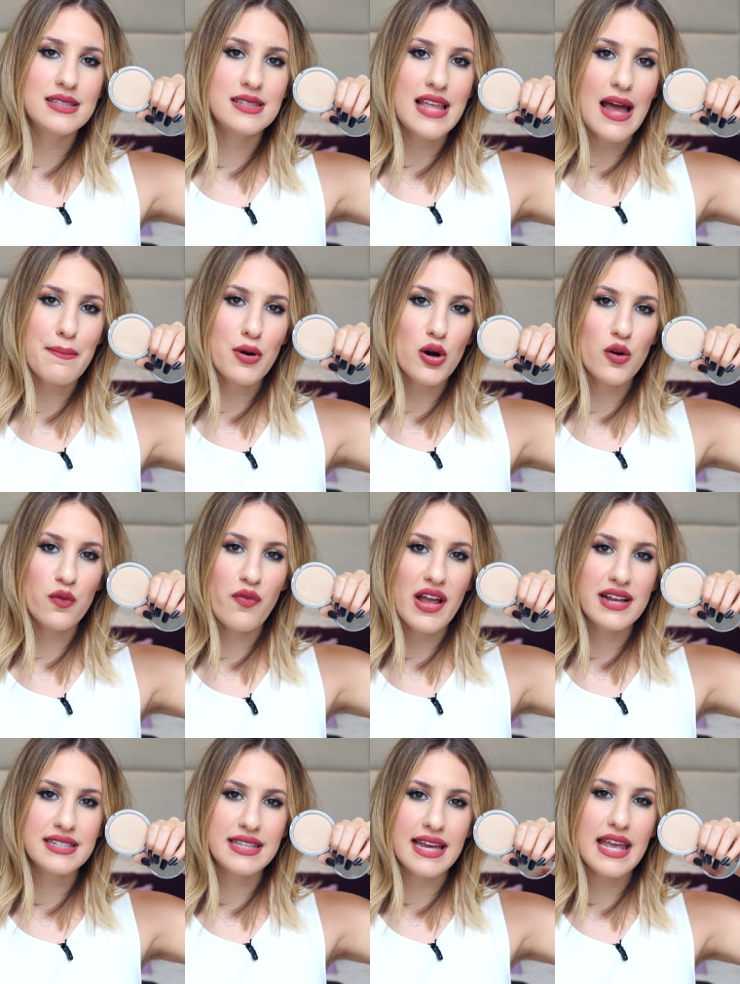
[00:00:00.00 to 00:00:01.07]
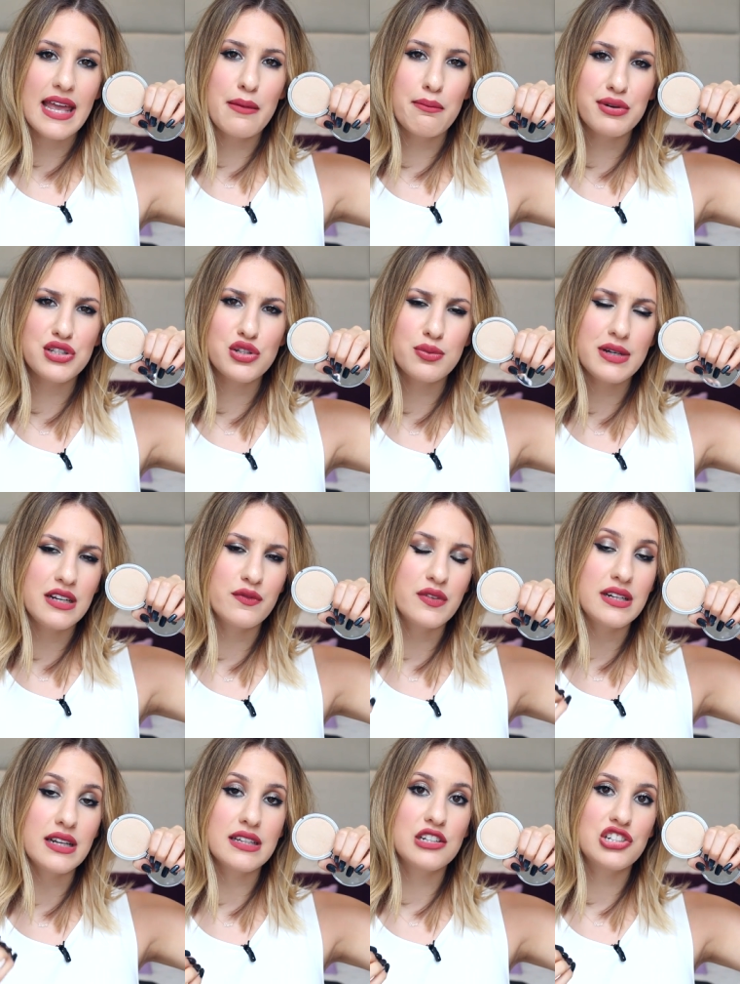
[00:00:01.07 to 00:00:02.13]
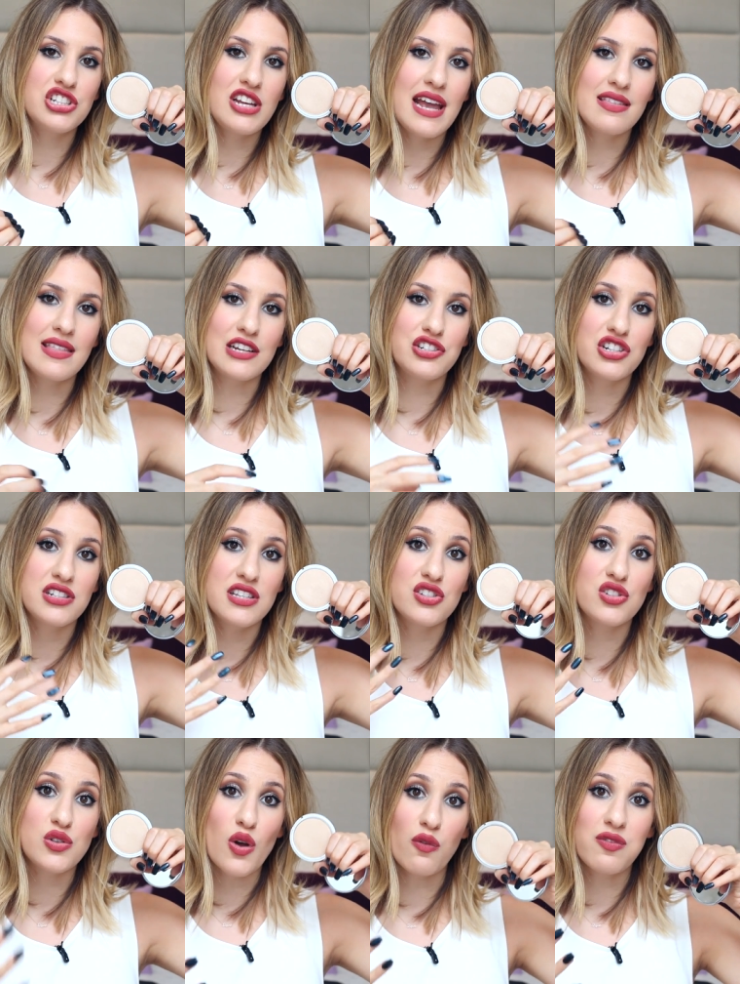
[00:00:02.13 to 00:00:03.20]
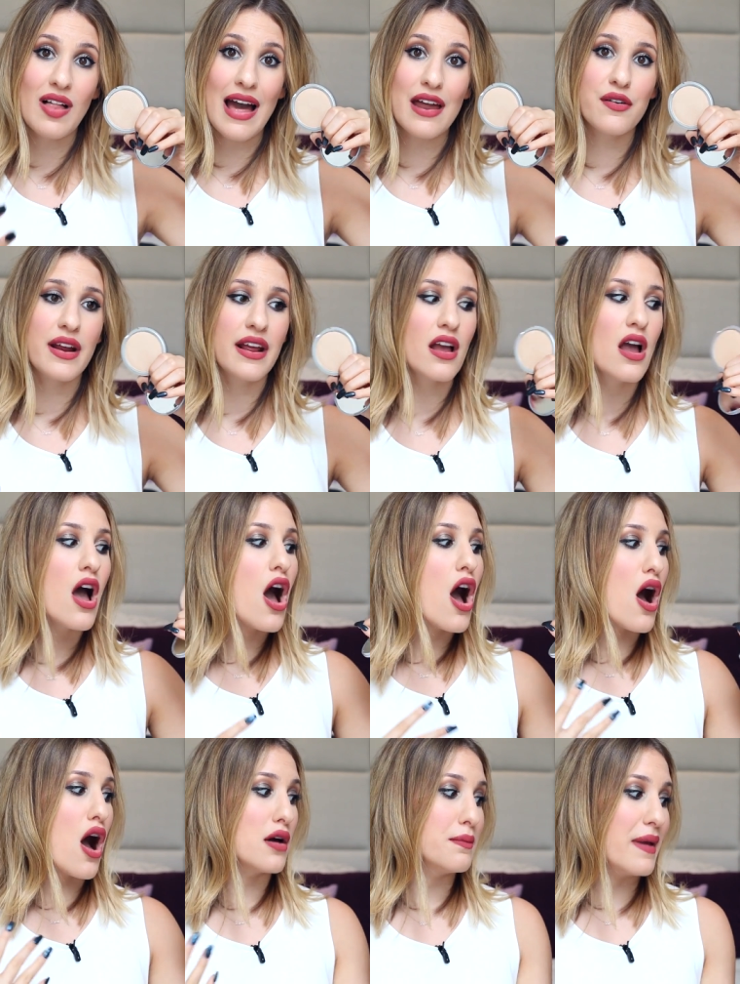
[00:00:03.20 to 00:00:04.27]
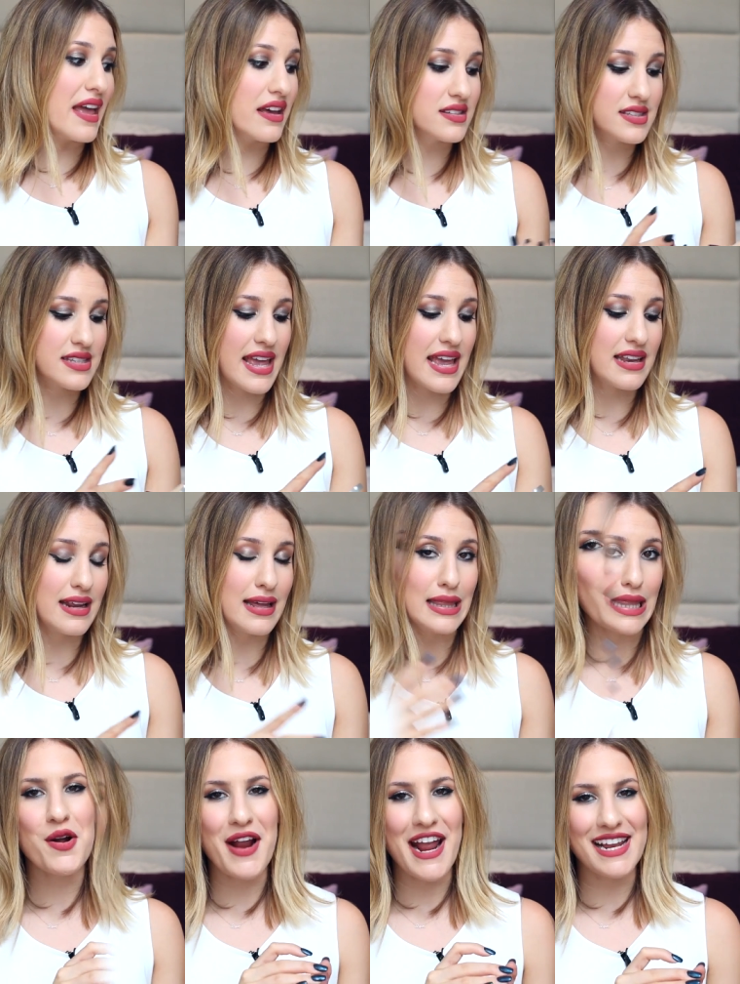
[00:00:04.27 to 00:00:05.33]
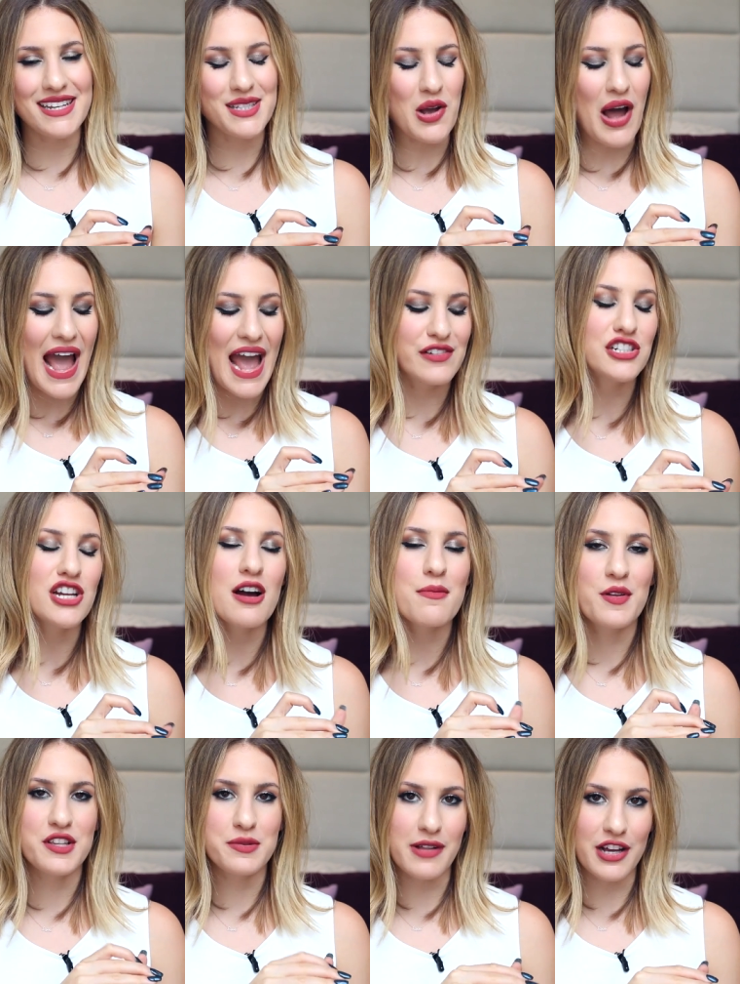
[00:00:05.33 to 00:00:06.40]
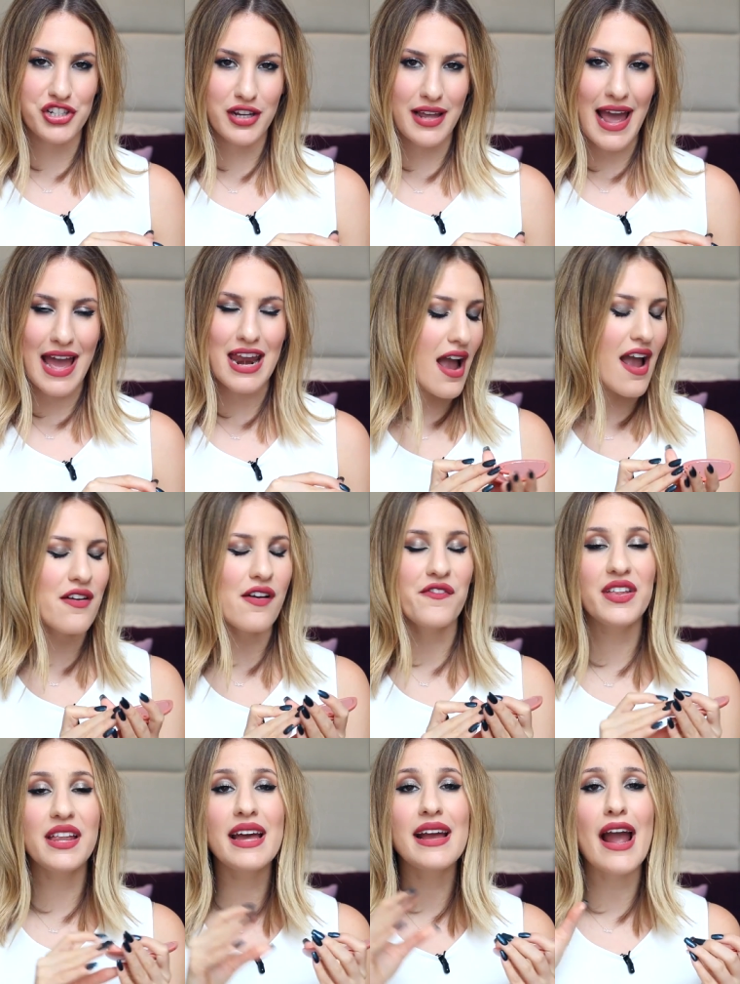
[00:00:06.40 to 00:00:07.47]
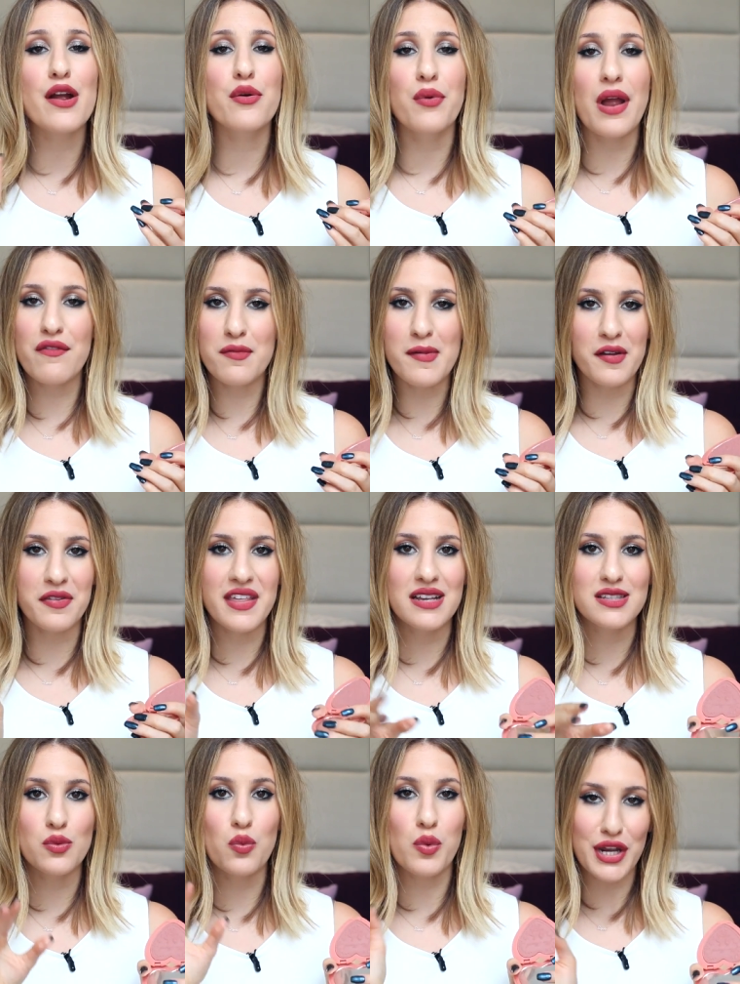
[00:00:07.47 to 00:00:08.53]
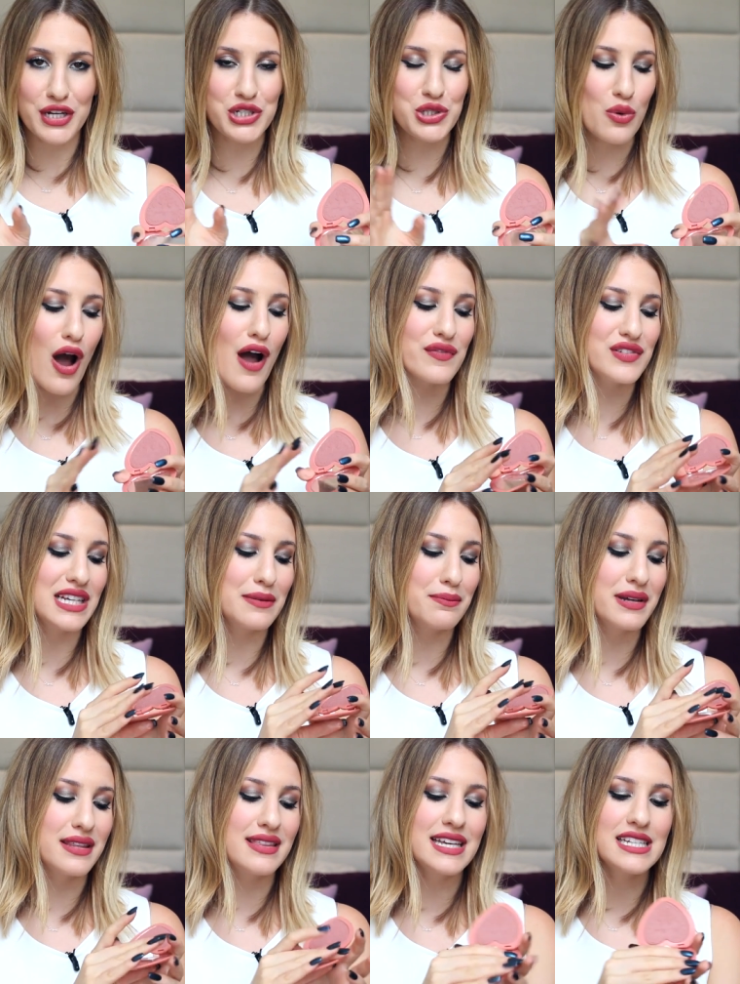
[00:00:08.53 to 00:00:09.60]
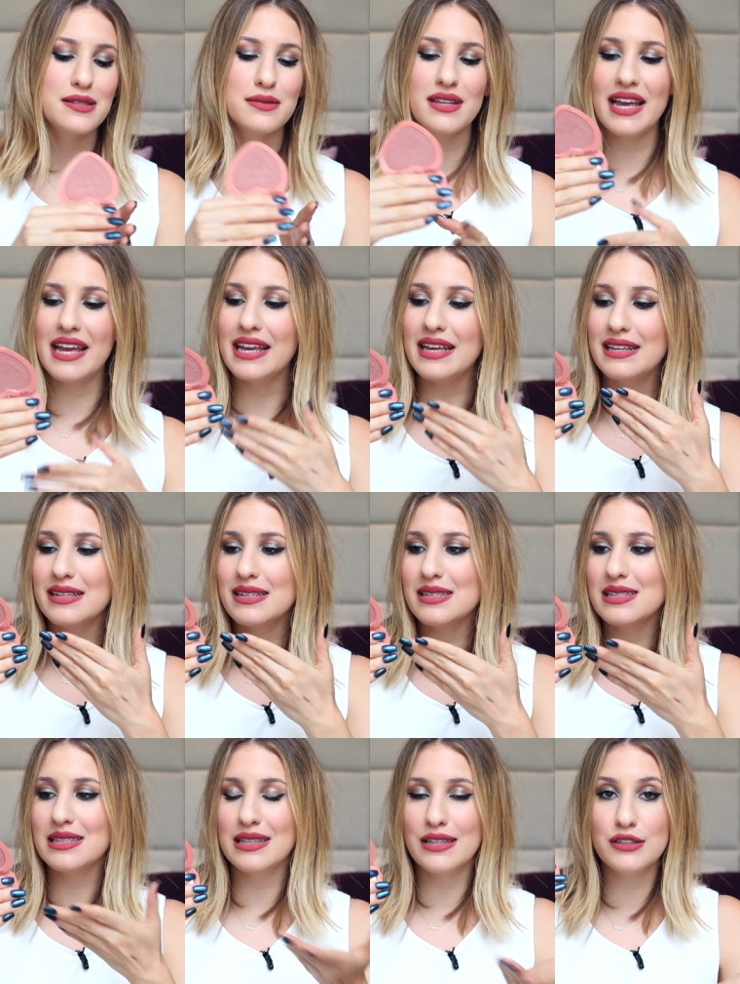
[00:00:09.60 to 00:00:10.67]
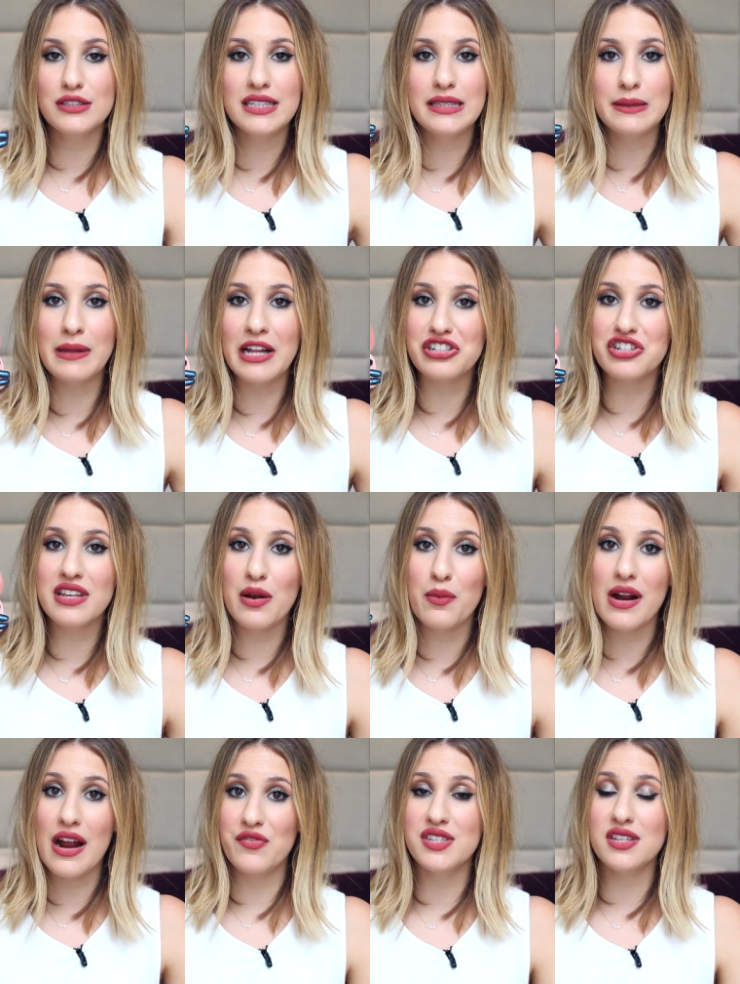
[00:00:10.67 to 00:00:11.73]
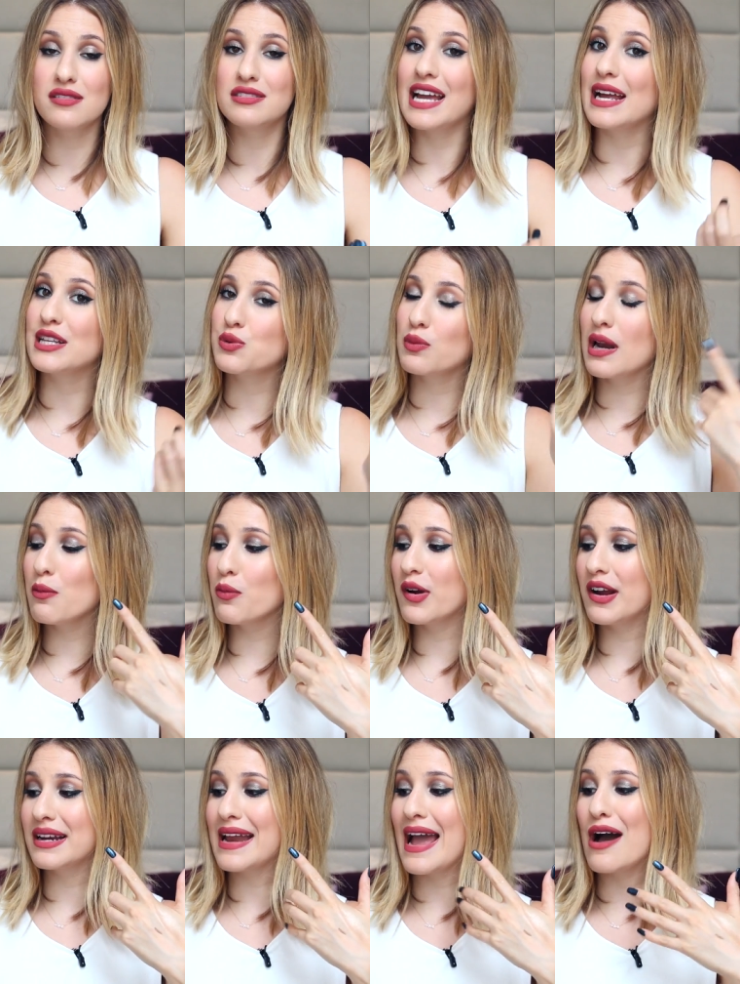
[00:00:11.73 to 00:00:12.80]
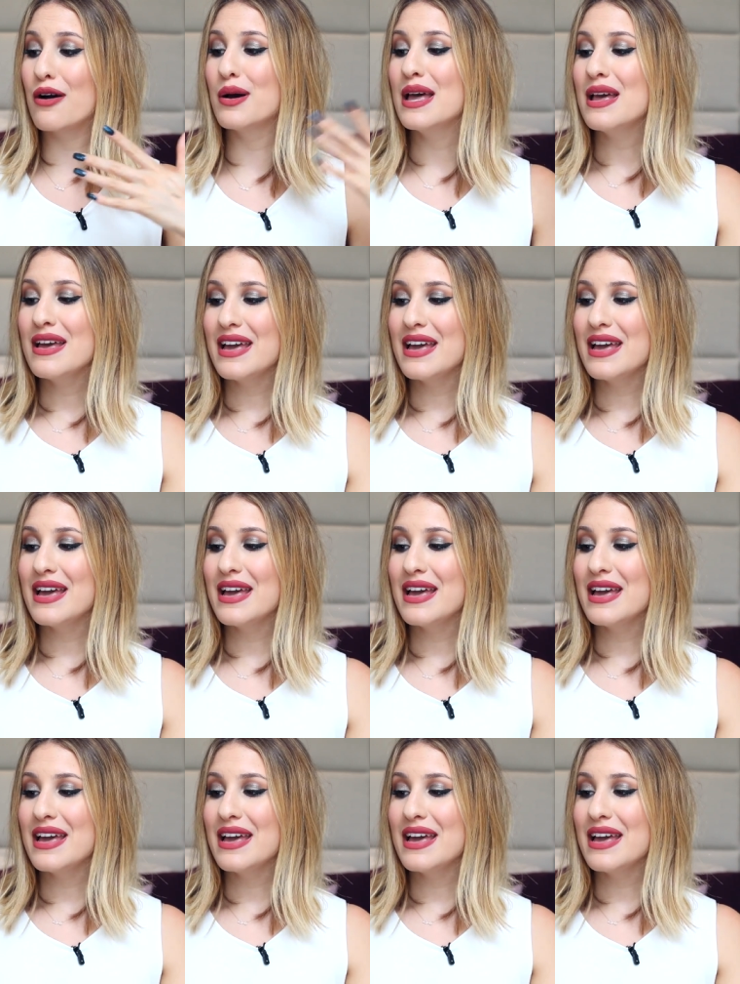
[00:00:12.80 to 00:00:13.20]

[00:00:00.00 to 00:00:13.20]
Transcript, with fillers: It's that perfect like in between vanilla shade that just is so flattering on pale skin. All right, so I have to talk about this blush again. I feel like I rave about this way too often, but this is literally the blush that I wear every single day. It's what I'm wearing now.